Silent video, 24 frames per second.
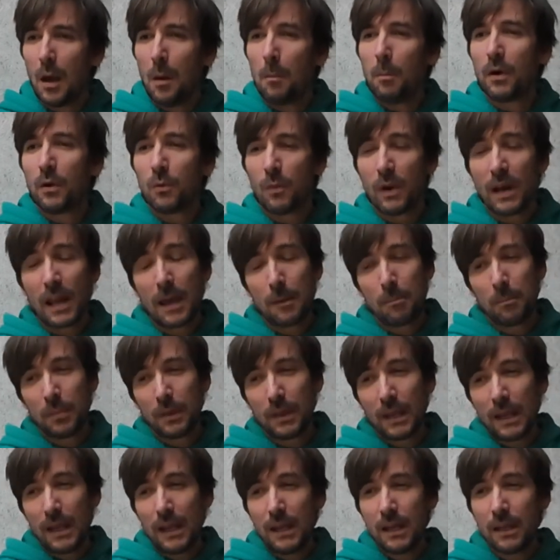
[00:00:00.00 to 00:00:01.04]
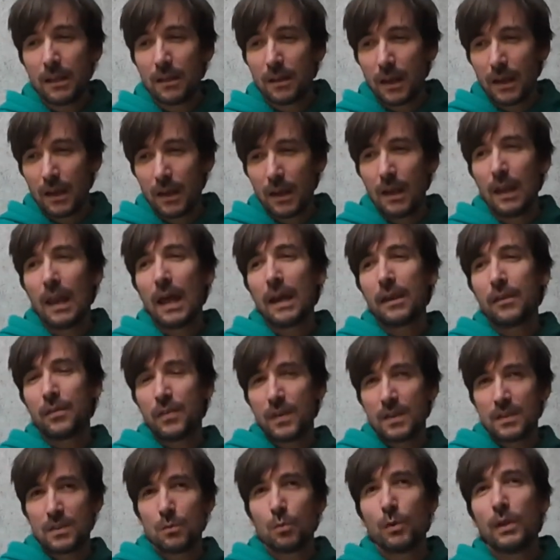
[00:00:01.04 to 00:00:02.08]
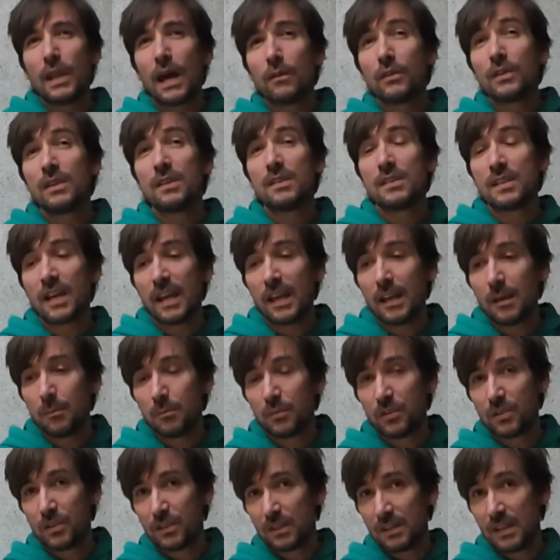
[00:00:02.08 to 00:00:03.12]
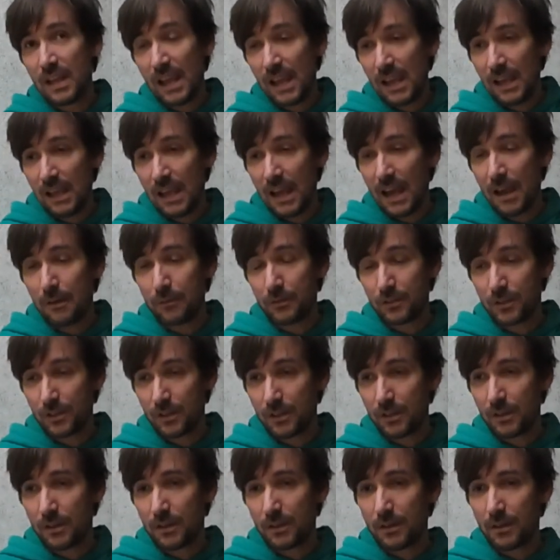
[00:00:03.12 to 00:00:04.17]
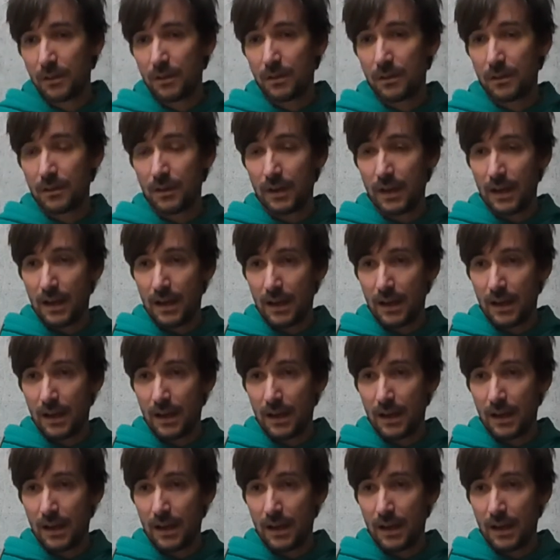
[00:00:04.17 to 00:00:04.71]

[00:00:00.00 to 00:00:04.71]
But when I played it like this without the tape today, after